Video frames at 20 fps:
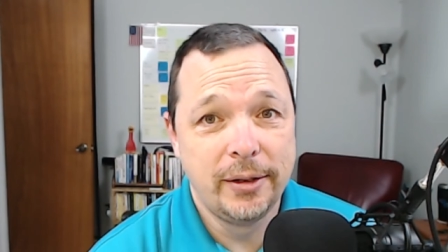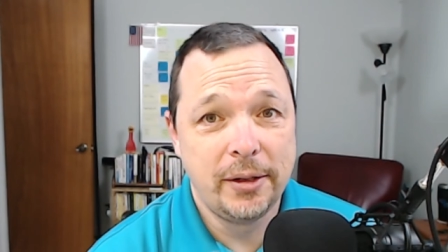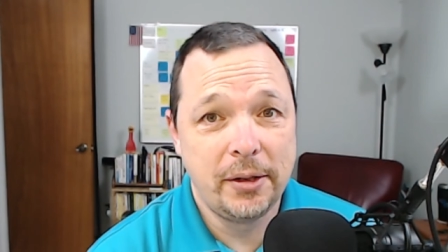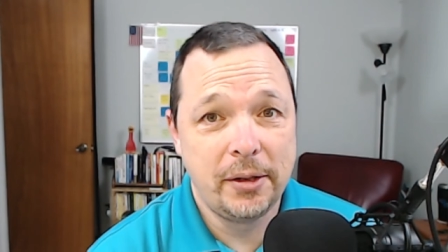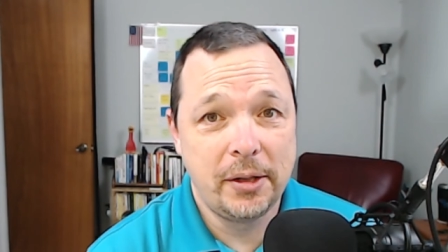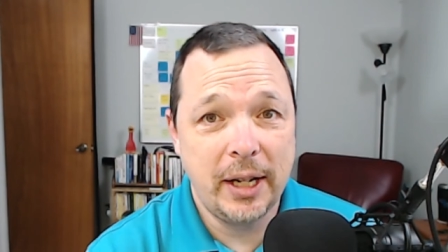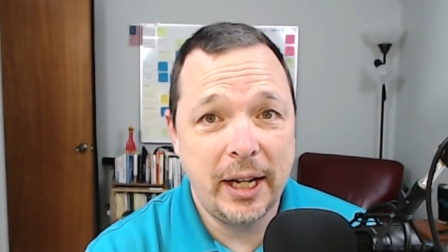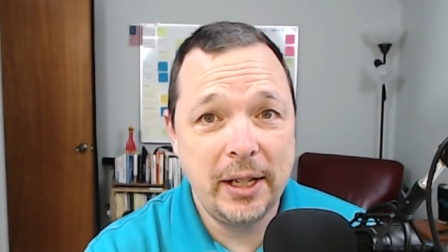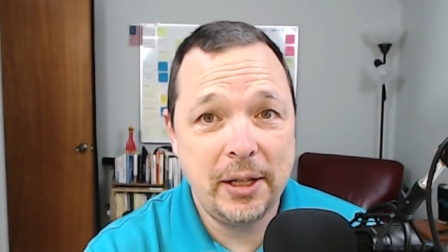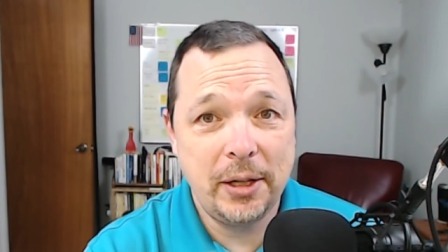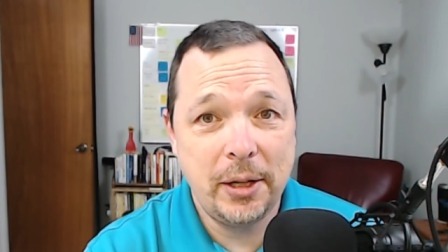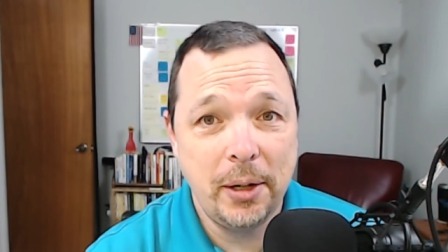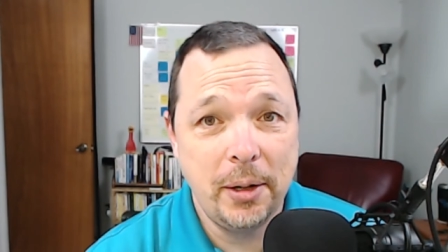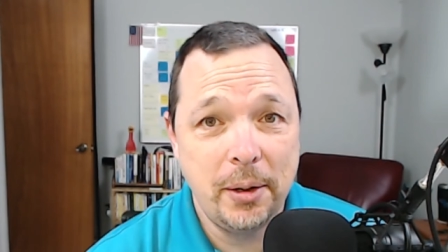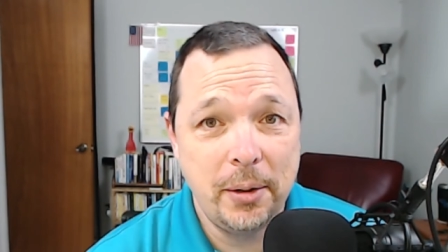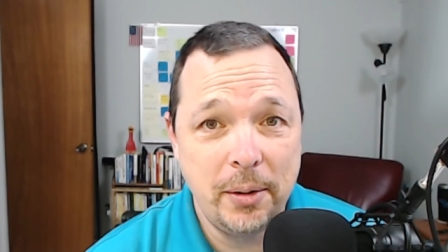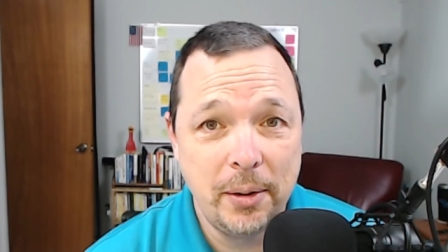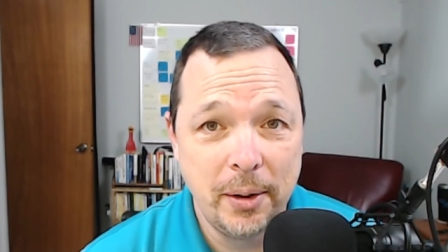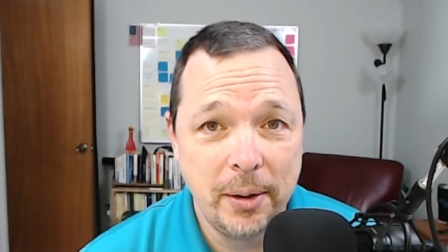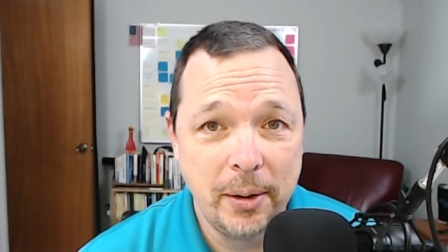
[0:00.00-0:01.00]
Stay
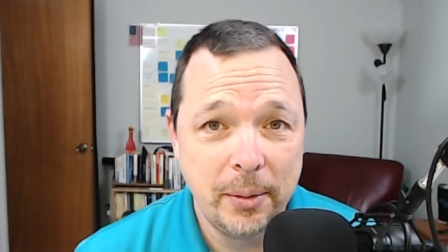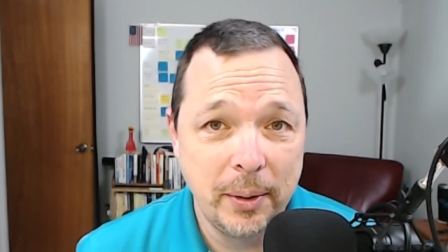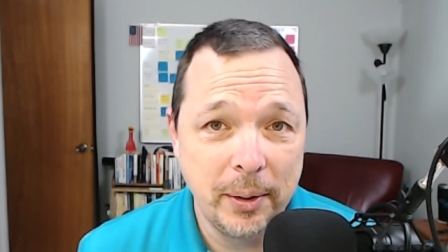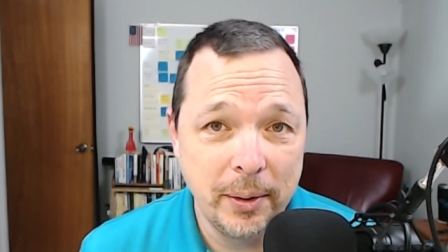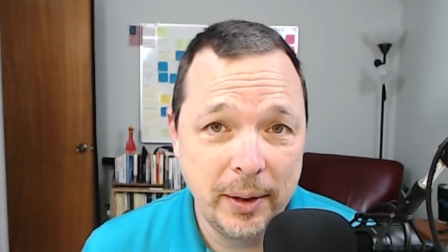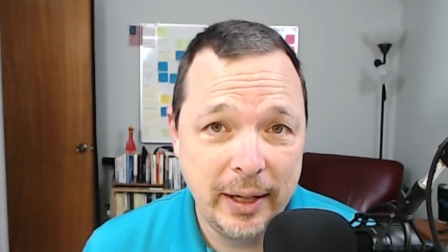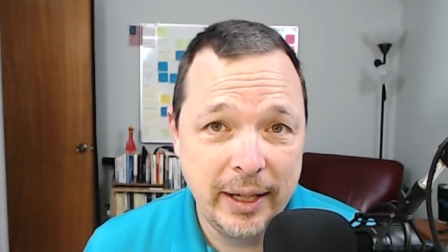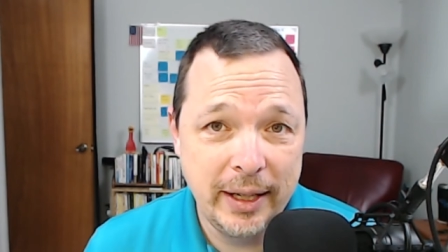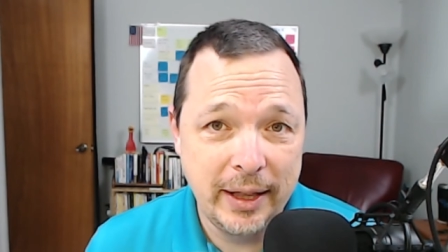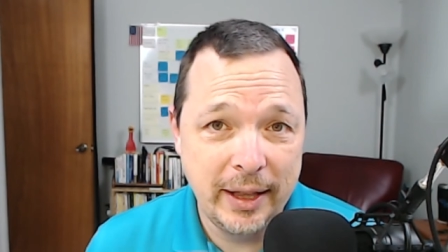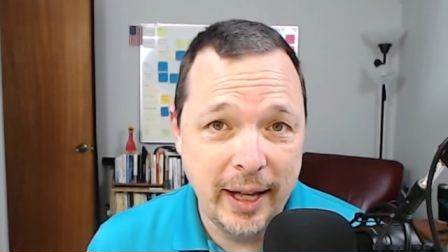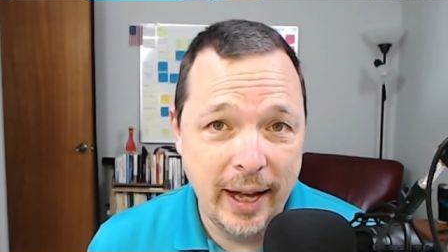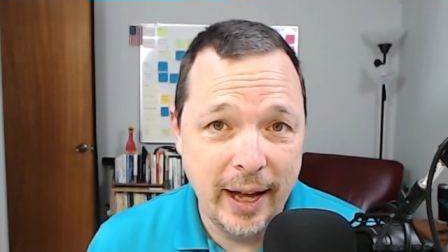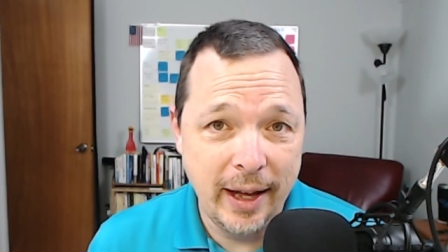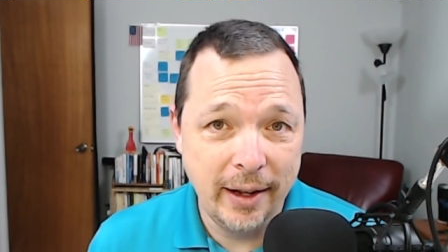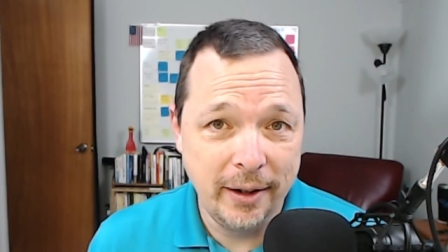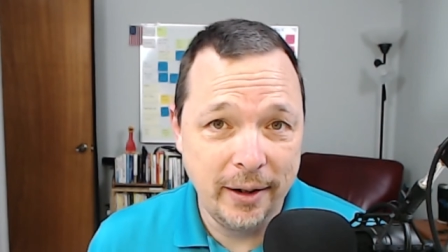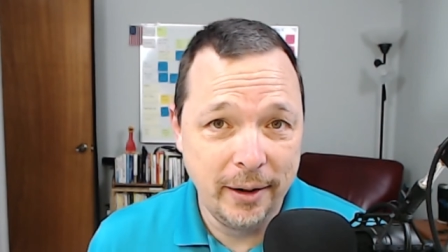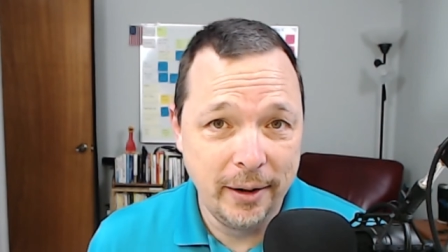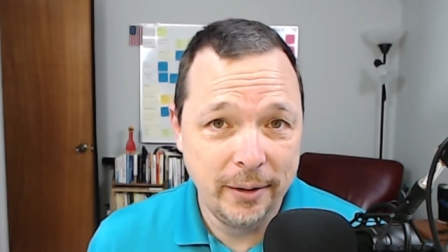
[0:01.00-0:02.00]
tuned. We're going to hit
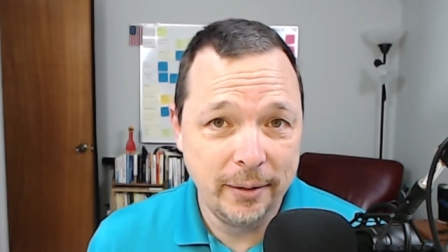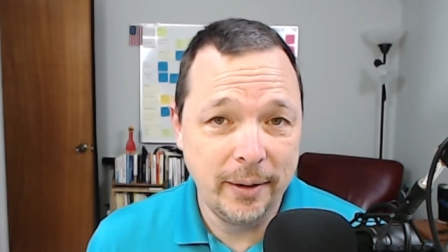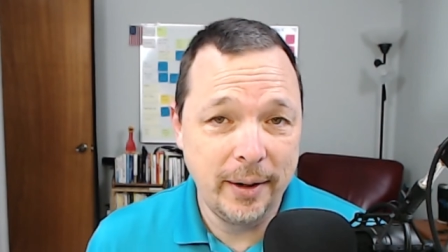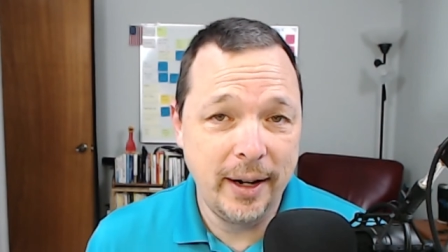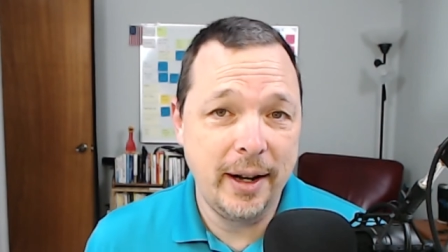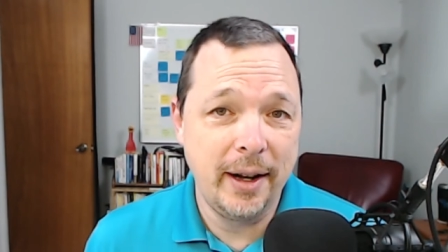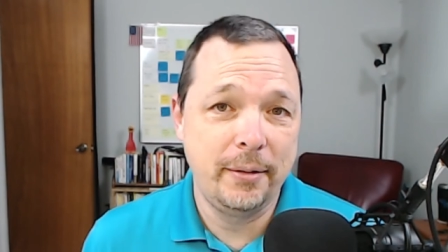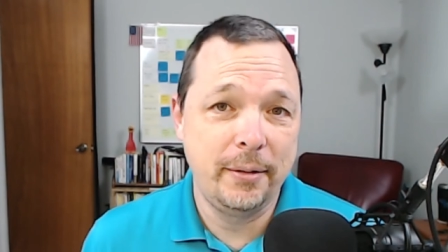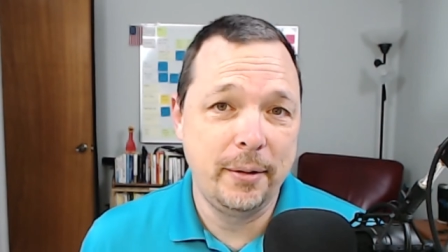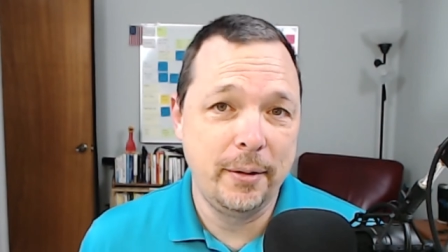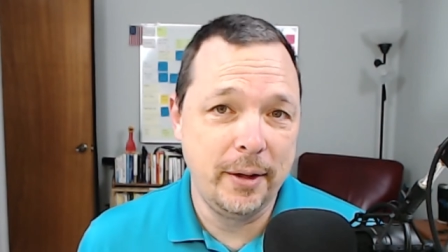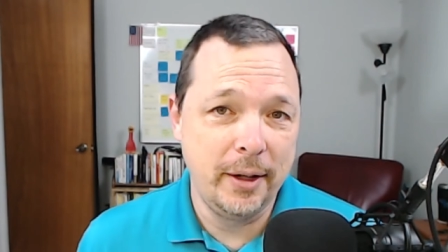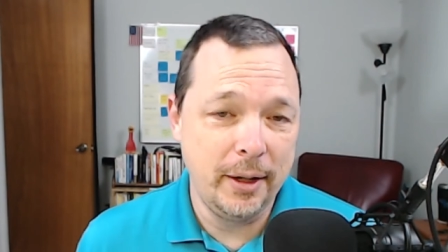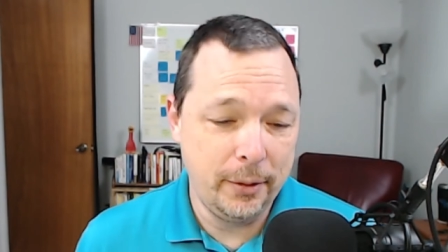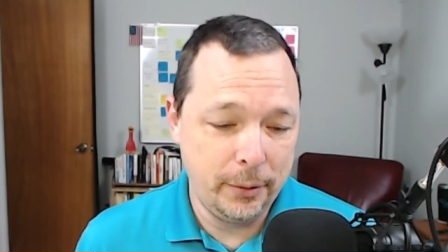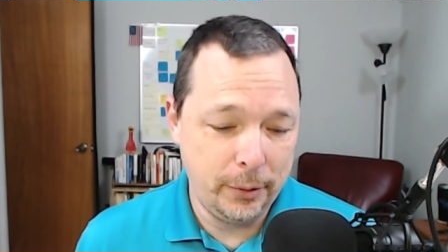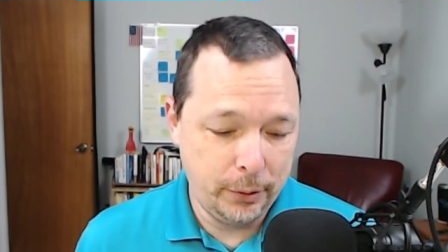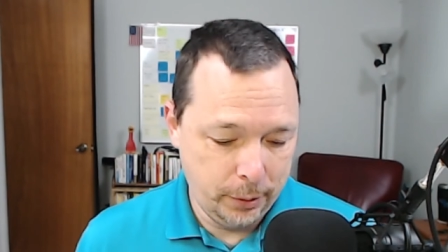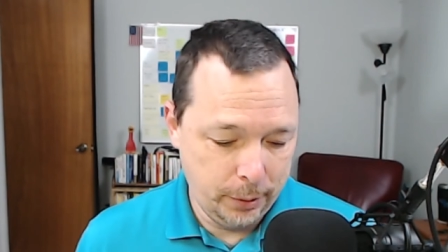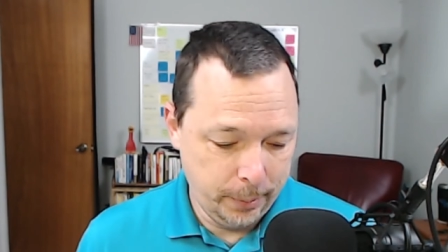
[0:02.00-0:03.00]
that right after
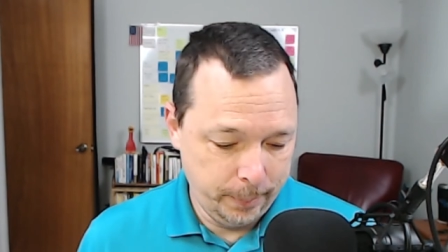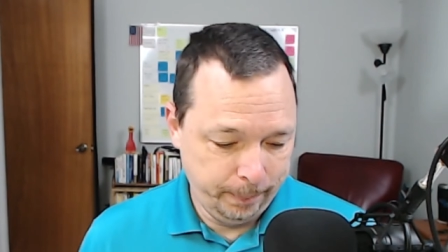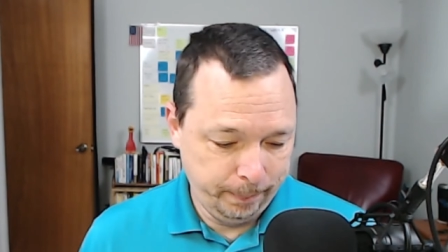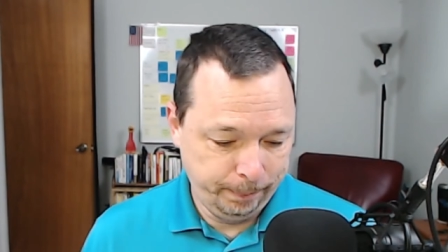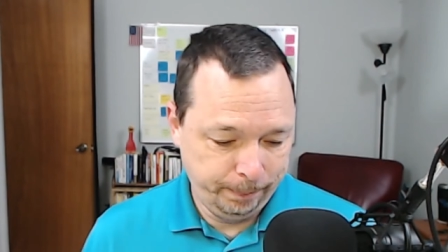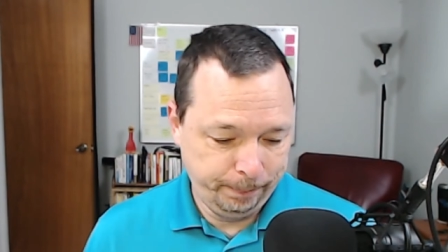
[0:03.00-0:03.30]
this.